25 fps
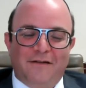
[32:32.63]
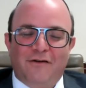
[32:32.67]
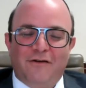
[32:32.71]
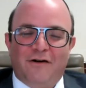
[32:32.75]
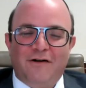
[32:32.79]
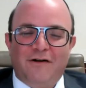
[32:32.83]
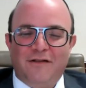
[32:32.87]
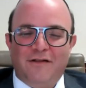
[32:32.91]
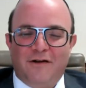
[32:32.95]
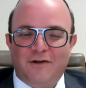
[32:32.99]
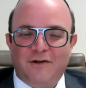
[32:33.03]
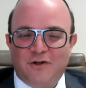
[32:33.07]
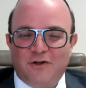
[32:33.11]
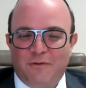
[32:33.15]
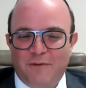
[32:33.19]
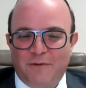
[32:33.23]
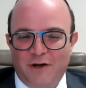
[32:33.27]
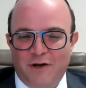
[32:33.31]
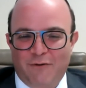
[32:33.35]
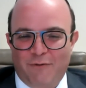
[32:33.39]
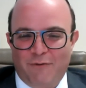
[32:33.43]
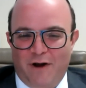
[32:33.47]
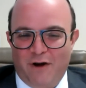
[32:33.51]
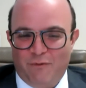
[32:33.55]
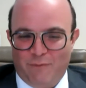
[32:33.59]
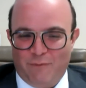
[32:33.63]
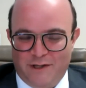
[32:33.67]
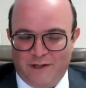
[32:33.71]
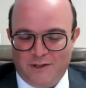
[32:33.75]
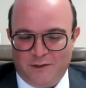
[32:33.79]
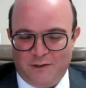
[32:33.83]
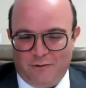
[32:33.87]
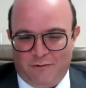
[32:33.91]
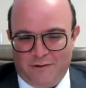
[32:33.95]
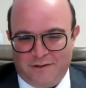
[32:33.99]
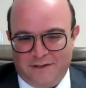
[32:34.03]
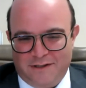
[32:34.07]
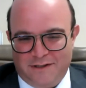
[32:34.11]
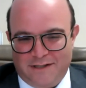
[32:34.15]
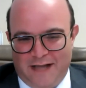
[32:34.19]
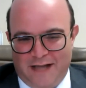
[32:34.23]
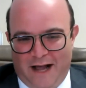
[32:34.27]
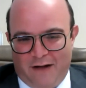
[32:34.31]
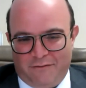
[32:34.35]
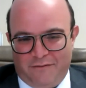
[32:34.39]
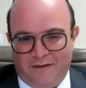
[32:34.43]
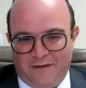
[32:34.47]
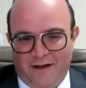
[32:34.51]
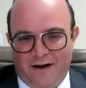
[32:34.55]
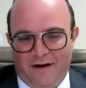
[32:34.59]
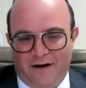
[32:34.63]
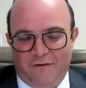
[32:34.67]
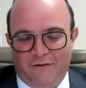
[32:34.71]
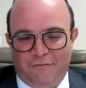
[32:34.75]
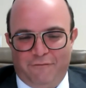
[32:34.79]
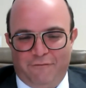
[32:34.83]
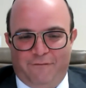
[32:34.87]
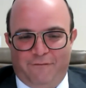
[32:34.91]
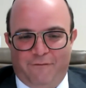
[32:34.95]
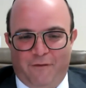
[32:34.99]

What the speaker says: There are so many great resources out there